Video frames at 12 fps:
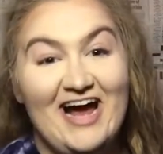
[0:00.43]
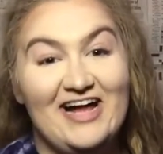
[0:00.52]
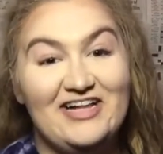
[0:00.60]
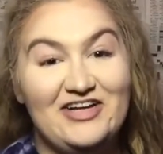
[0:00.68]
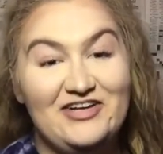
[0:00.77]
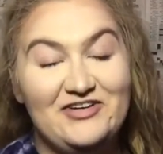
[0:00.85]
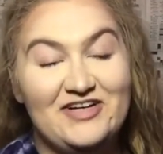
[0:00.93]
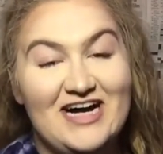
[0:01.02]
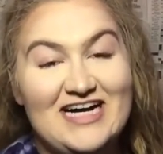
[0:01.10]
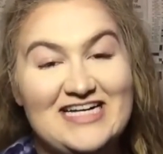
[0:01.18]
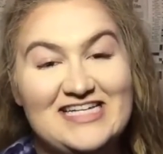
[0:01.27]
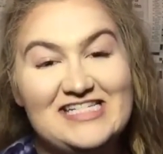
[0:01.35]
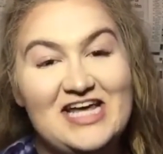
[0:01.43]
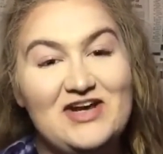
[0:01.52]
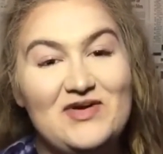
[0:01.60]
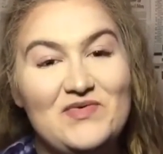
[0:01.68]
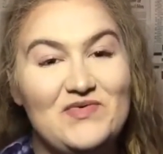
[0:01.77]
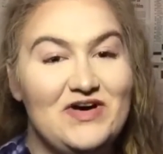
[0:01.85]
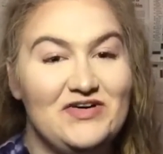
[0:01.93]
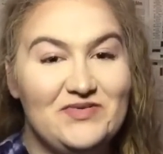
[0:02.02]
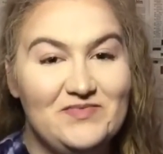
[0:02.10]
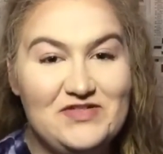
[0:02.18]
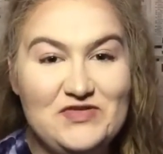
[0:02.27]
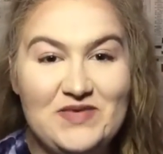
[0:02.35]
Hello you guys and
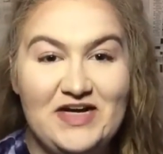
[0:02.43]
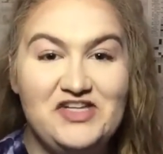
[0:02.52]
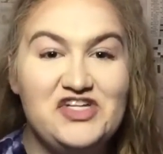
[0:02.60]
welcome to my